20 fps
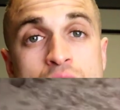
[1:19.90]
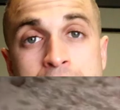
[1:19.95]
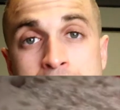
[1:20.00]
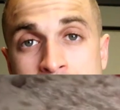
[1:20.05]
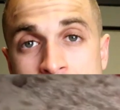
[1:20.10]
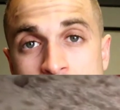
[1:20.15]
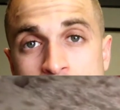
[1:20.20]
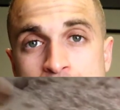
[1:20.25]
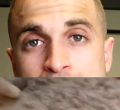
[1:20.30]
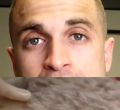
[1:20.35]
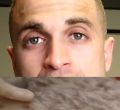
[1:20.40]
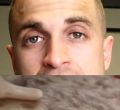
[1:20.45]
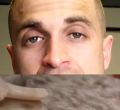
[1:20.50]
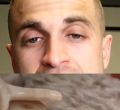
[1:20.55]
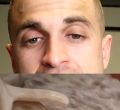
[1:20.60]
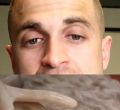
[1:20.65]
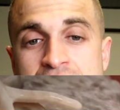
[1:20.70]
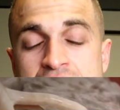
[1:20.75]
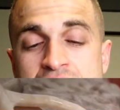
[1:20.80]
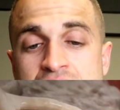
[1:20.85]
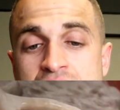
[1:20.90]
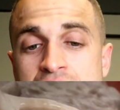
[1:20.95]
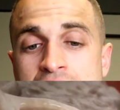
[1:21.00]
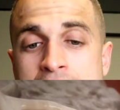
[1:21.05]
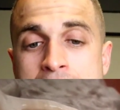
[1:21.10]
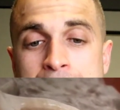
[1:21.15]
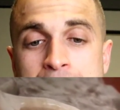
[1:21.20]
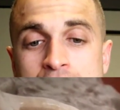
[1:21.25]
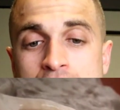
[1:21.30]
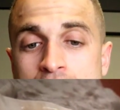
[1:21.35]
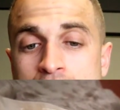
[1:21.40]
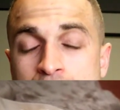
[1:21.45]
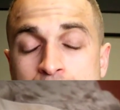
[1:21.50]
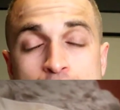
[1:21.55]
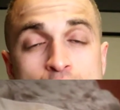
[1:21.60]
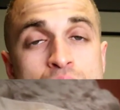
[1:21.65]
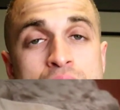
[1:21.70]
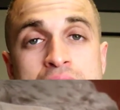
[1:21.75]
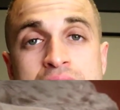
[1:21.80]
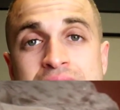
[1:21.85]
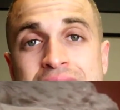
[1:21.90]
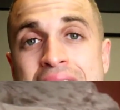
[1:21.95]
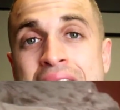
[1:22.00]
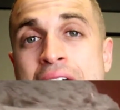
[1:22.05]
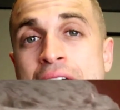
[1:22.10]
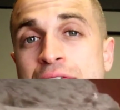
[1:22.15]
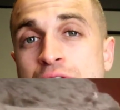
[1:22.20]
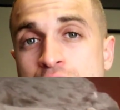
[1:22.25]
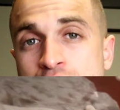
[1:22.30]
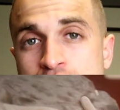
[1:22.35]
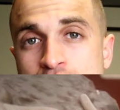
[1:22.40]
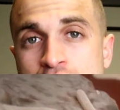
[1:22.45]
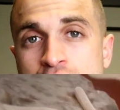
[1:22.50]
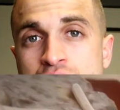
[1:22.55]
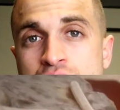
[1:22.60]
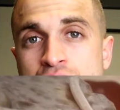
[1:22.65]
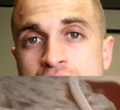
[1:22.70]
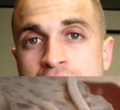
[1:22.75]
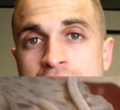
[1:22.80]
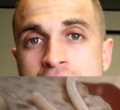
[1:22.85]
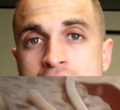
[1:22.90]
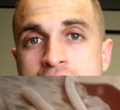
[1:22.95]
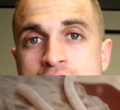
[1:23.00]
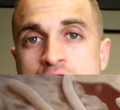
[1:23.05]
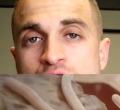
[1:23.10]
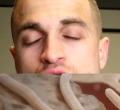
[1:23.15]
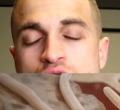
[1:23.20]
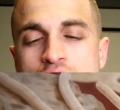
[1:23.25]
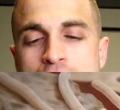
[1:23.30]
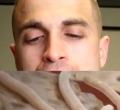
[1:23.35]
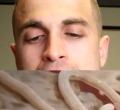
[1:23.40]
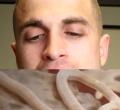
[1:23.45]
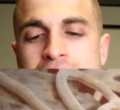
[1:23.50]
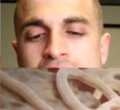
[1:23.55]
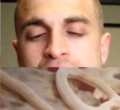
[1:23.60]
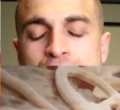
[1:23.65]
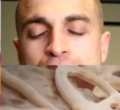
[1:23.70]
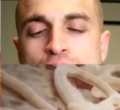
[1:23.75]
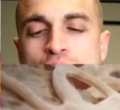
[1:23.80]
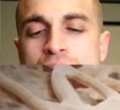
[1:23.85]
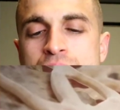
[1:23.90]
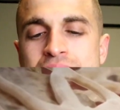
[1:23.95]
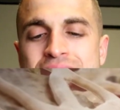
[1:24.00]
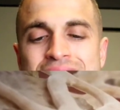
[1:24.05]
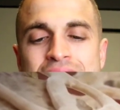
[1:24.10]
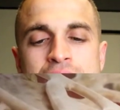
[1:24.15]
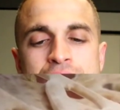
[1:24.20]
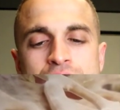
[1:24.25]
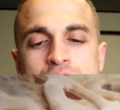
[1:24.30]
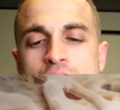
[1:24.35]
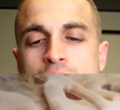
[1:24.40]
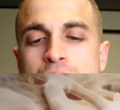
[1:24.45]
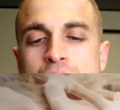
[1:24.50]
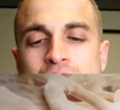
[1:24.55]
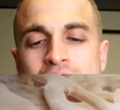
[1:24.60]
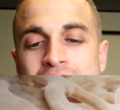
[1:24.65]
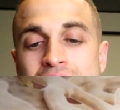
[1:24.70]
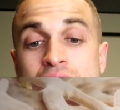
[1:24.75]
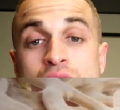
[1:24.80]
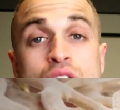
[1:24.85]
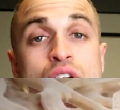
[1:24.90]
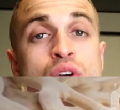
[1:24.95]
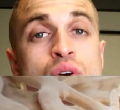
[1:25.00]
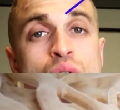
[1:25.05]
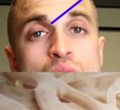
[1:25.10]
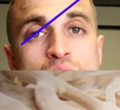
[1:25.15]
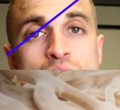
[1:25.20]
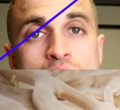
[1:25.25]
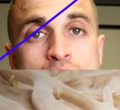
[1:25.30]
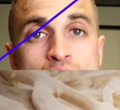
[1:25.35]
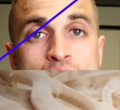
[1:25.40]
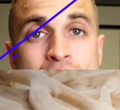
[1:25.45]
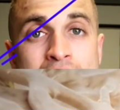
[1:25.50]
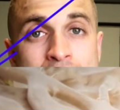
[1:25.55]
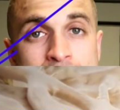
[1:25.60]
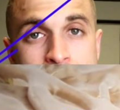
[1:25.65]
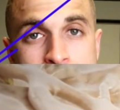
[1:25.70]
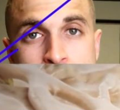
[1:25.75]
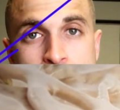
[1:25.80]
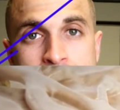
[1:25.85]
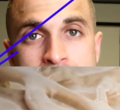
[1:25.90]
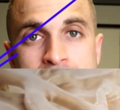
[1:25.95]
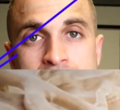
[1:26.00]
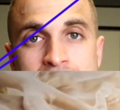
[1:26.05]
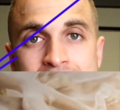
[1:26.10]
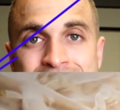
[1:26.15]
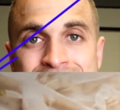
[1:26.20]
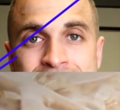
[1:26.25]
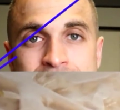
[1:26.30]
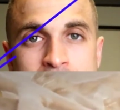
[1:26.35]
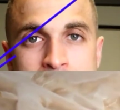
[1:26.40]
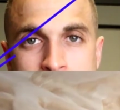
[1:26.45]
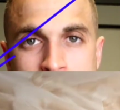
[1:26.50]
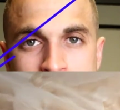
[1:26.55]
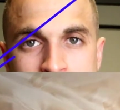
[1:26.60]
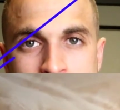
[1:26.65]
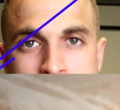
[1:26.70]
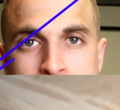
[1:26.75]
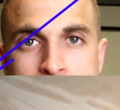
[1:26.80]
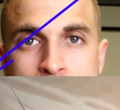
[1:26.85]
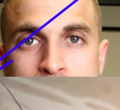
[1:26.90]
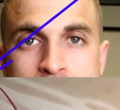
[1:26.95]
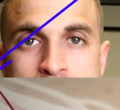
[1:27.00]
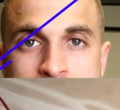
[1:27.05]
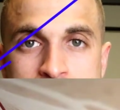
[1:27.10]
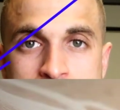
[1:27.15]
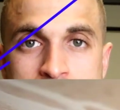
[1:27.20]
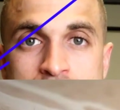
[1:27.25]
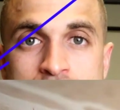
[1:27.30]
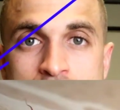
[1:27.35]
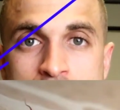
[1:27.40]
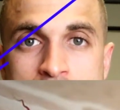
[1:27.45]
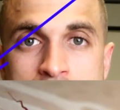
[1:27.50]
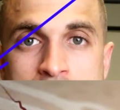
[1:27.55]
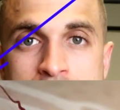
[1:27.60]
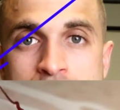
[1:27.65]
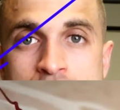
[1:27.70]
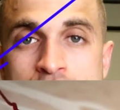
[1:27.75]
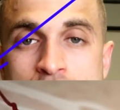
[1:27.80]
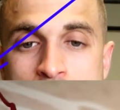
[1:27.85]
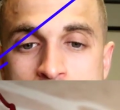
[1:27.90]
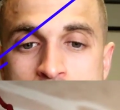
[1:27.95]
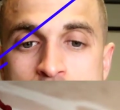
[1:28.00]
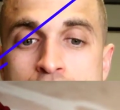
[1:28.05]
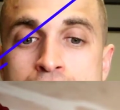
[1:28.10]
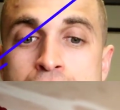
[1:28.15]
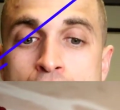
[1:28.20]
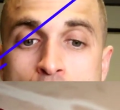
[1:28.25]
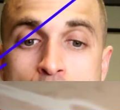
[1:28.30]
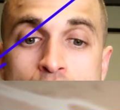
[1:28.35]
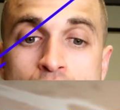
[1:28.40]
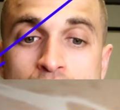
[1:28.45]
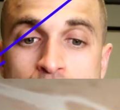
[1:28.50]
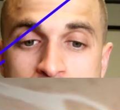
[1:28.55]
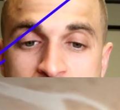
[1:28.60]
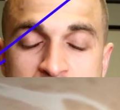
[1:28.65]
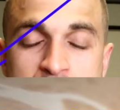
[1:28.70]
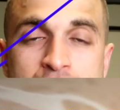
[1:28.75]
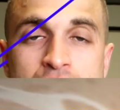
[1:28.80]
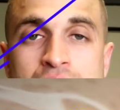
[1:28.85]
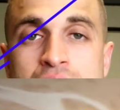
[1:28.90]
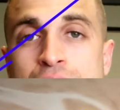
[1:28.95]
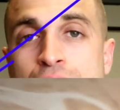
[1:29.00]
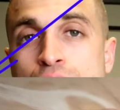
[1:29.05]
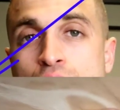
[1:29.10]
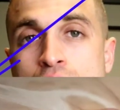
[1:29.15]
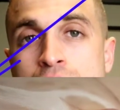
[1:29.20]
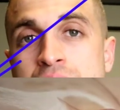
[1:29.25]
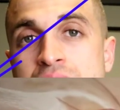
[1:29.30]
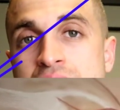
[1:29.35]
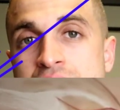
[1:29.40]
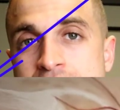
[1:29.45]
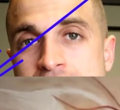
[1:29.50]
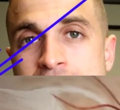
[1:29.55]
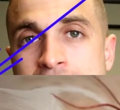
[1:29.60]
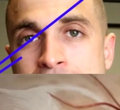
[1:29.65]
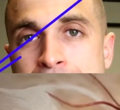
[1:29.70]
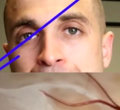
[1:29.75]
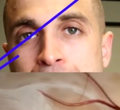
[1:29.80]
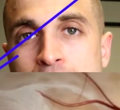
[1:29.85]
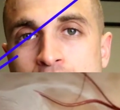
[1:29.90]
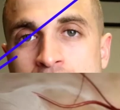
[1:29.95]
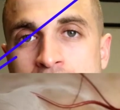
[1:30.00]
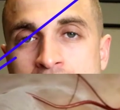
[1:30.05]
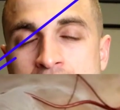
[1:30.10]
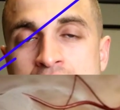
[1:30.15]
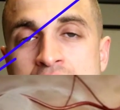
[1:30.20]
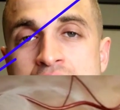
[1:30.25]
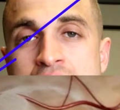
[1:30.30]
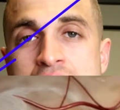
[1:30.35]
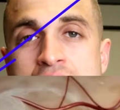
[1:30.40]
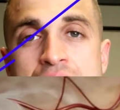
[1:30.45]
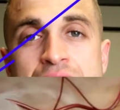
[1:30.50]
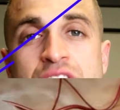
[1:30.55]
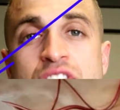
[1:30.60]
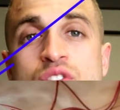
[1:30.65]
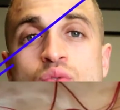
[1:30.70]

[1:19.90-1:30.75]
the repair phase, and this can happen a few days after surgery, so your body can form this envelope-like cocoon around the break and stabilize the bones so that, you know, new bone regenerate can form in this gap, okay? And